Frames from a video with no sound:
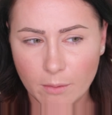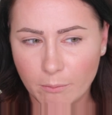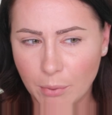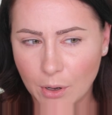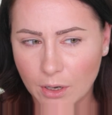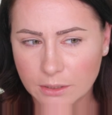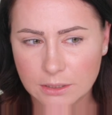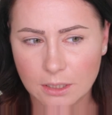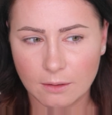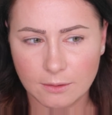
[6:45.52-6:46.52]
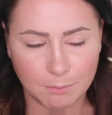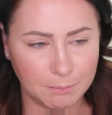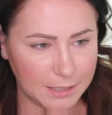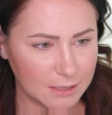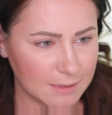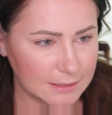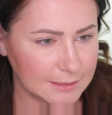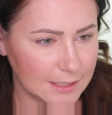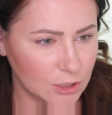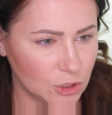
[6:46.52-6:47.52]
but the
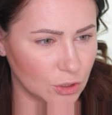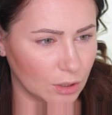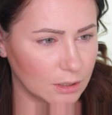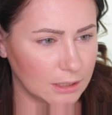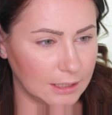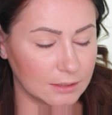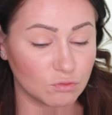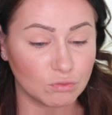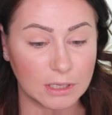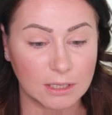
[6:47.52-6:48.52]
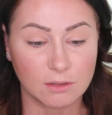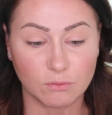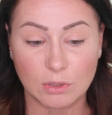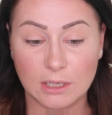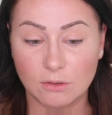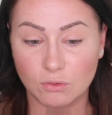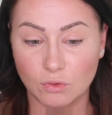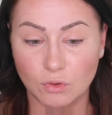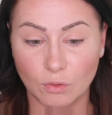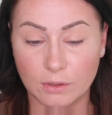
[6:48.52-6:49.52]
pigmentation is really, really
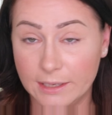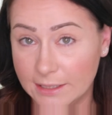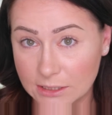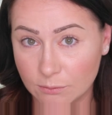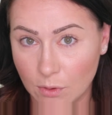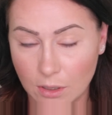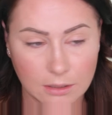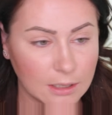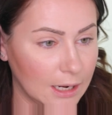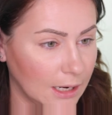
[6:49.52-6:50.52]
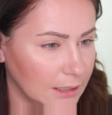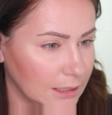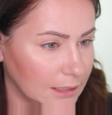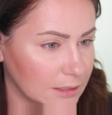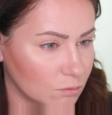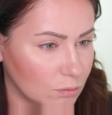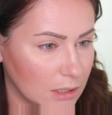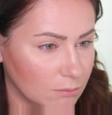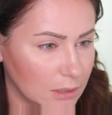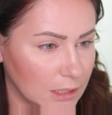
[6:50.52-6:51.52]
good on this one and it's
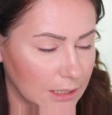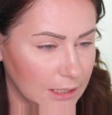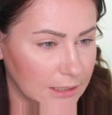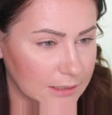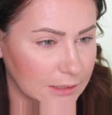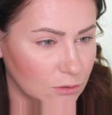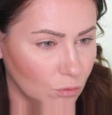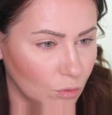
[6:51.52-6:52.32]
really, really easy to